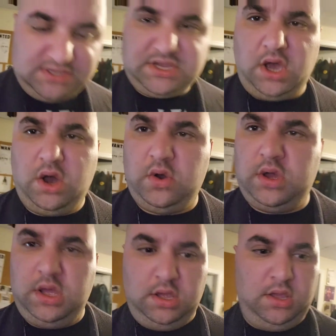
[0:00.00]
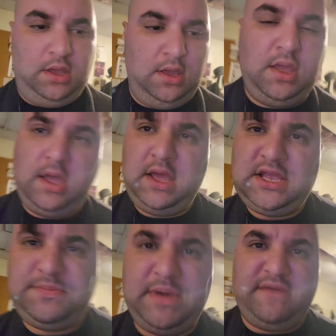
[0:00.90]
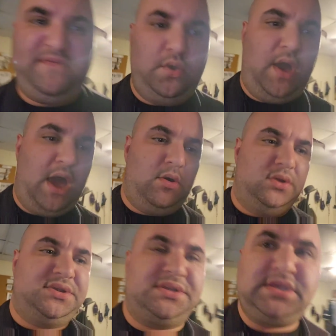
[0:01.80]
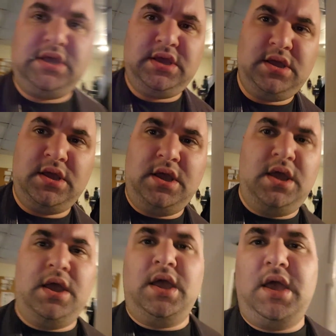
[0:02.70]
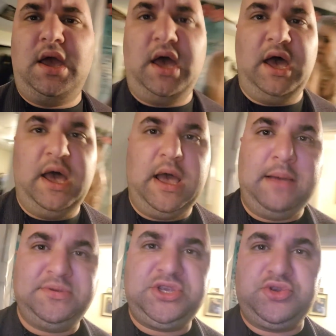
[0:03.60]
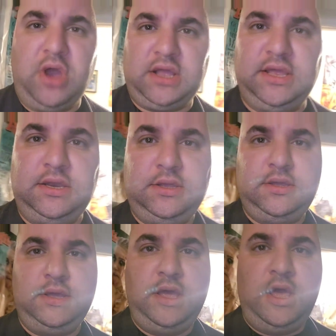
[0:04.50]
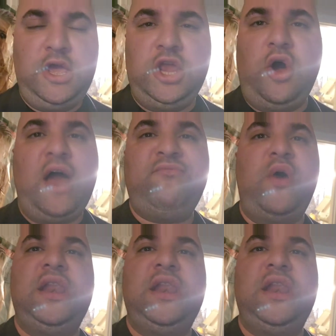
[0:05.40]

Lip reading: So, it's been a few hours. I'm struggling. You know, I've